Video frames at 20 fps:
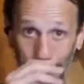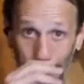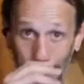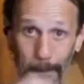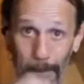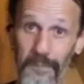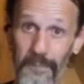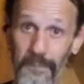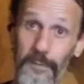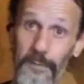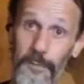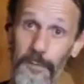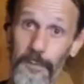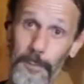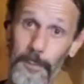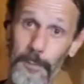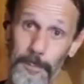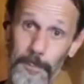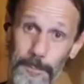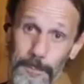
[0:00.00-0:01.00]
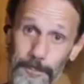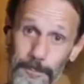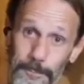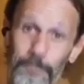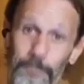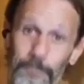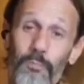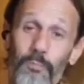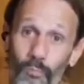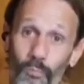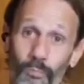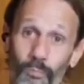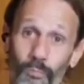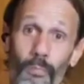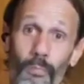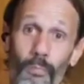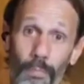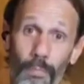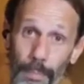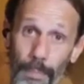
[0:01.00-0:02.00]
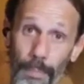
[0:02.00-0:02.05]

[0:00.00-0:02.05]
used to work for, and